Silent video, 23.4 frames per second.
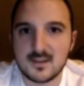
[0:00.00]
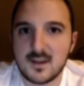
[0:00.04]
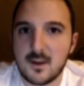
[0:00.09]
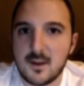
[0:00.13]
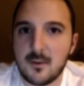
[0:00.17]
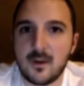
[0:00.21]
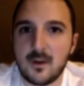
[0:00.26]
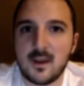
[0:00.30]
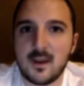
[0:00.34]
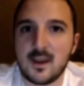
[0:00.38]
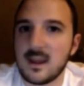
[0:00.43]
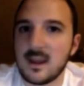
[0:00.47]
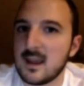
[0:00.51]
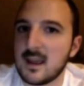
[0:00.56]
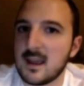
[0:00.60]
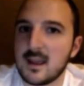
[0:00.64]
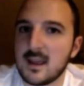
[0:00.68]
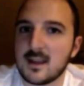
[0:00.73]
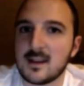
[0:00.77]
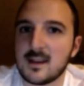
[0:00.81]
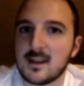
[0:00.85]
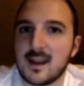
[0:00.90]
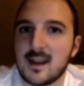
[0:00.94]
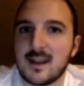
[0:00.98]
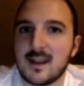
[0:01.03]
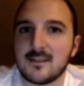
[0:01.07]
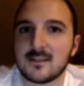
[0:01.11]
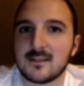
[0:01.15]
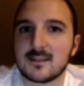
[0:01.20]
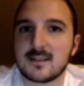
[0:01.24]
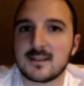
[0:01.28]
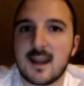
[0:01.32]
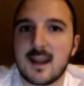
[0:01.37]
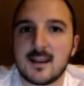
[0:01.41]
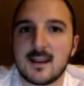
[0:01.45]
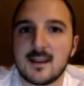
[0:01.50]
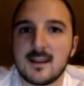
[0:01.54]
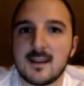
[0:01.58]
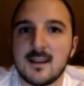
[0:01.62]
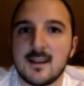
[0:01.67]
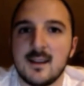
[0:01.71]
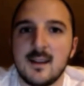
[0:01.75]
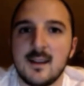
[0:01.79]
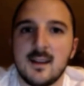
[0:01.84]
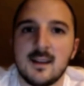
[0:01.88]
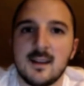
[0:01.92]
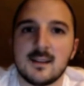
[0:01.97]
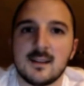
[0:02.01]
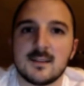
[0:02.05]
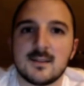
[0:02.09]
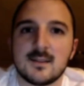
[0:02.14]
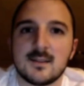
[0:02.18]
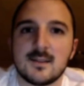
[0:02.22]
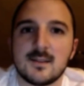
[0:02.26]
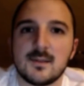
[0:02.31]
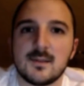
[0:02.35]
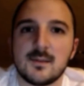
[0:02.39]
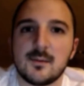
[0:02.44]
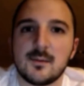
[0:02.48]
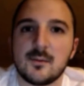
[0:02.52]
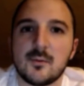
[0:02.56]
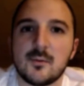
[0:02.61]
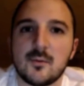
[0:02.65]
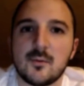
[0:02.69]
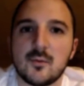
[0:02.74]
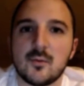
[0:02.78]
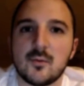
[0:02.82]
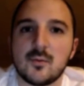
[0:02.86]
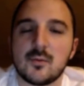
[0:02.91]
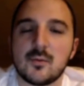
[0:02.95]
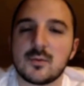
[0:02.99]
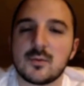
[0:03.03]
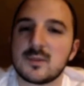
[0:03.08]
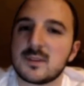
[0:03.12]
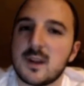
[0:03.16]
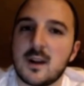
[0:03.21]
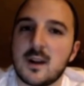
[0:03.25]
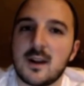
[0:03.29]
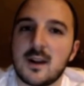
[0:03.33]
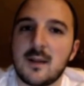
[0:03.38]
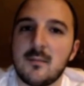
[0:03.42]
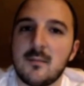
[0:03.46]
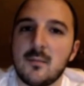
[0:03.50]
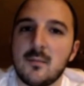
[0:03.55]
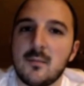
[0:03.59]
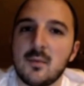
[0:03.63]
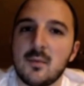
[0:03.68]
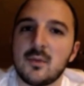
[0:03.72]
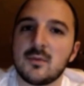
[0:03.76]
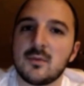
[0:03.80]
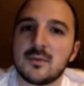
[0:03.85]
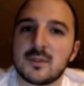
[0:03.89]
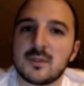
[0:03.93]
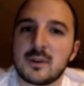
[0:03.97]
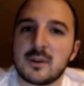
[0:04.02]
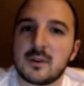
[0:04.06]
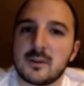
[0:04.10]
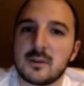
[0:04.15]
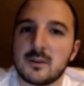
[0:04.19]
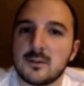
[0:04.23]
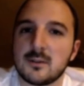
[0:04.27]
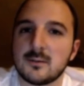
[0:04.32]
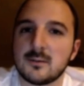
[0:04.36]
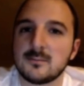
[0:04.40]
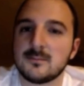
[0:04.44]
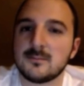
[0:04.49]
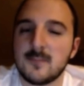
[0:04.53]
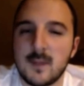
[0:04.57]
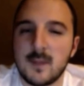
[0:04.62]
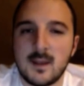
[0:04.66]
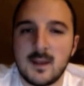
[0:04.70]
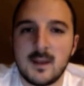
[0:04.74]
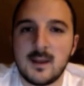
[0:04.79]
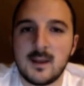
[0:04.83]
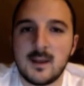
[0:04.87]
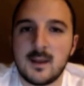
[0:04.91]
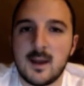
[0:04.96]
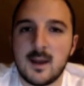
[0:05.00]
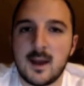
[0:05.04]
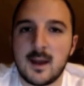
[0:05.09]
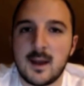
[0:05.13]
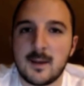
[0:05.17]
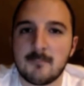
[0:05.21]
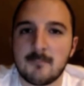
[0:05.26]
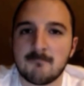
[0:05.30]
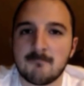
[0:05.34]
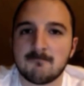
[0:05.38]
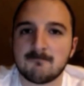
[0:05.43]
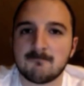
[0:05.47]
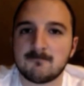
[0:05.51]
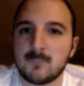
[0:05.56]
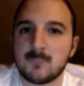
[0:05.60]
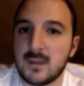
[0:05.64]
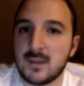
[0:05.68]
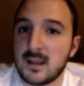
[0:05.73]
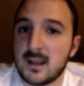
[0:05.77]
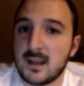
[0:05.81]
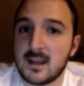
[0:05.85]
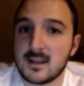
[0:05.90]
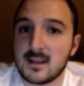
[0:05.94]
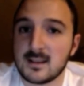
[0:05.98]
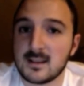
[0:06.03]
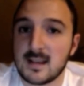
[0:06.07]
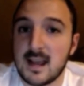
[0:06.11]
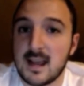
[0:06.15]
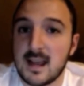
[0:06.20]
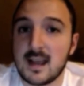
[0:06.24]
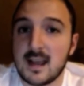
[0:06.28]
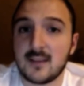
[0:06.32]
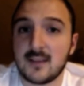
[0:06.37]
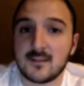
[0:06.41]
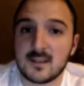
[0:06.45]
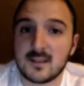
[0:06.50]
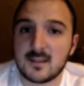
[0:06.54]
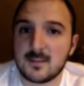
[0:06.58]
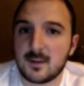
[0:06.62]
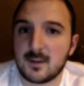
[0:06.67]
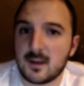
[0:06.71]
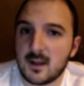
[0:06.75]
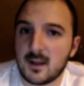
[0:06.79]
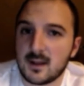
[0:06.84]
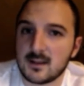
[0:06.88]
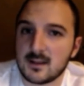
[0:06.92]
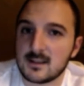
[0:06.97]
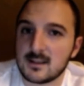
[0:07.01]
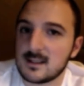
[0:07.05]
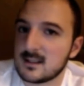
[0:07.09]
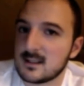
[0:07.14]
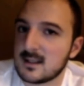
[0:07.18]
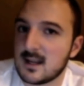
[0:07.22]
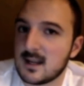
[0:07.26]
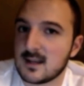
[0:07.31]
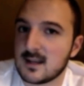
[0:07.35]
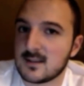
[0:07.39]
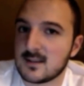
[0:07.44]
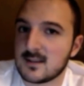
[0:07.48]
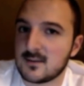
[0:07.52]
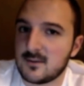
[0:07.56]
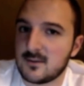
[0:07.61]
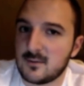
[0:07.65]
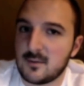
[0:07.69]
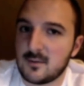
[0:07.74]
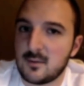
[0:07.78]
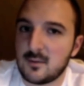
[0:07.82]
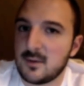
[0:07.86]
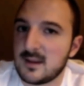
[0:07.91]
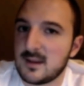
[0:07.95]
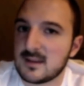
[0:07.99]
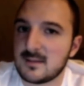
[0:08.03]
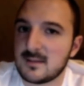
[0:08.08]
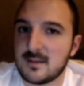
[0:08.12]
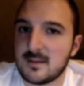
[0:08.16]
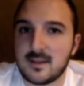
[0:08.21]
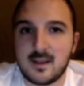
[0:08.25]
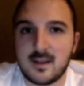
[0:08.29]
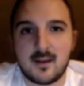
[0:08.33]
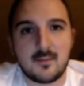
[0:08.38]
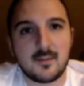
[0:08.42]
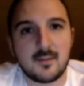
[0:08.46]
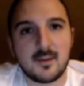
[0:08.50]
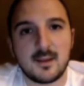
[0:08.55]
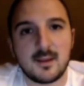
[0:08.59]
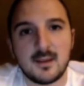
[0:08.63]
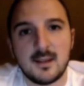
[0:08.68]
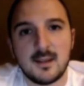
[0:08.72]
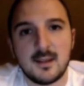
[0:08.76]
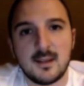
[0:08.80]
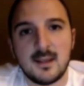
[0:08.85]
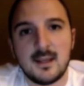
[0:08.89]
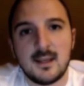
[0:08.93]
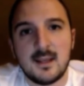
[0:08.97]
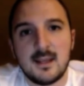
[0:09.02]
is Noah, and I've decided to start a mood journal um, because I have just begun testosterone replacement therapy.